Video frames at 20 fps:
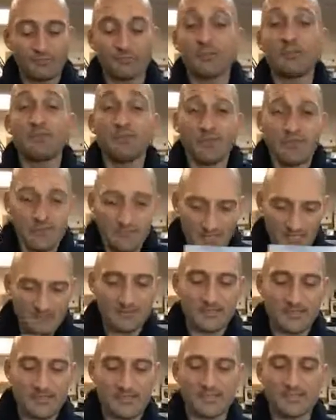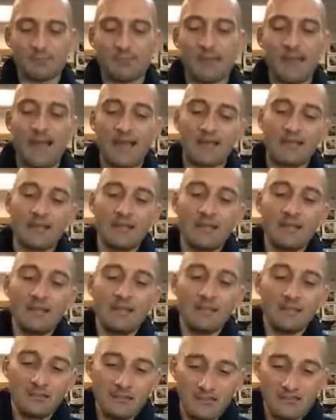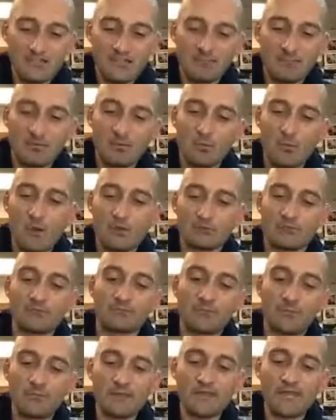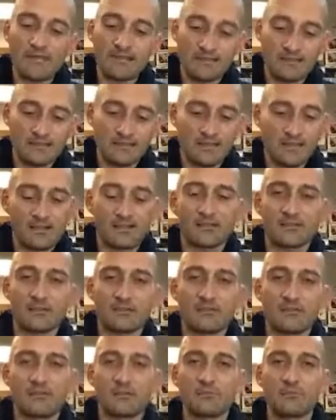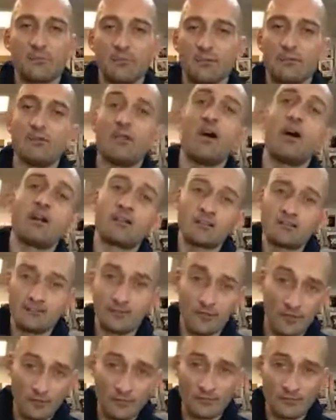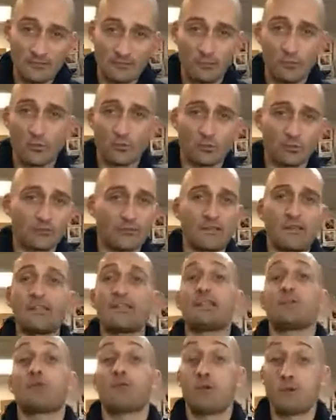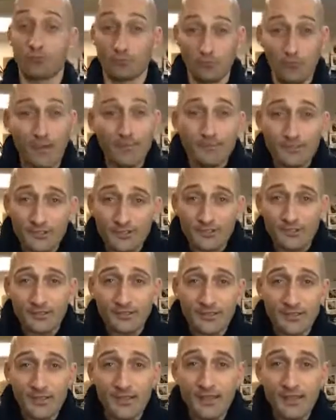But in this particular bag, this has been welded from the inside, so you can put large volumes of water in it and it won't rupture.